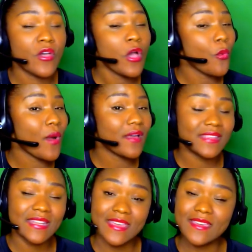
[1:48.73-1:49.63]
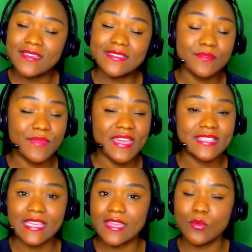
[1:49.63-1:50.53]
While it is amazing
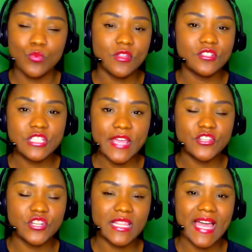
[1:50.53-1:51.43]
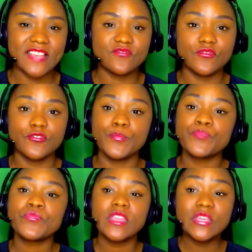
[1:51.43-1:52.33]
and it will change your classroom,
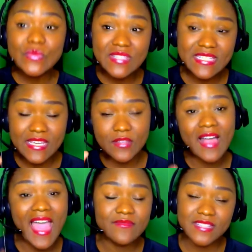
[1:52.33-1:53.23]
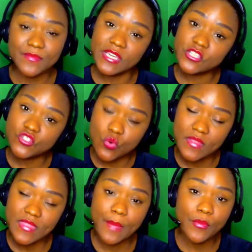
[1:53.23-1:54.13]
you still have to make sure
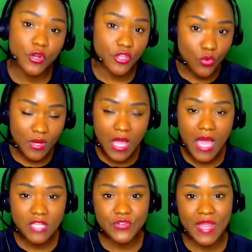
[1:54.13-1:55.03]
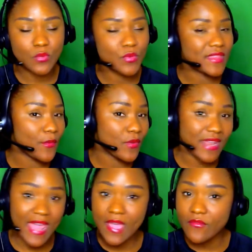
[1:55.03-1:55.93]
that per your contract with
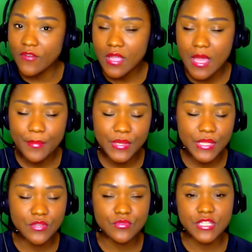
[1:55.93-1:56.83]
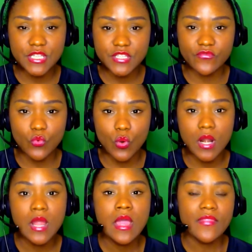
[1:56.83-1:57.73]
whatever company you teach for,
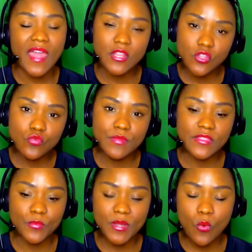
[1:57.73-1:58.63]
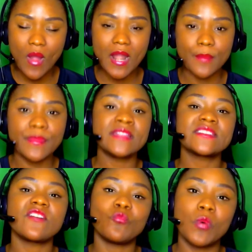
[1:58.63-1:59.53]
that you meet the requirements of
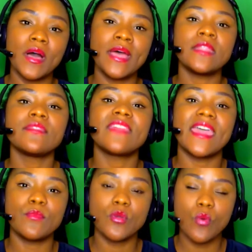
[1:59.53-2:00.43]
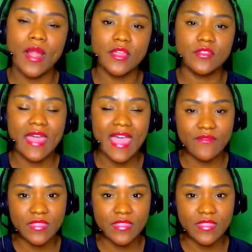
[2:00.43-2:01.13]
what they require you to have in the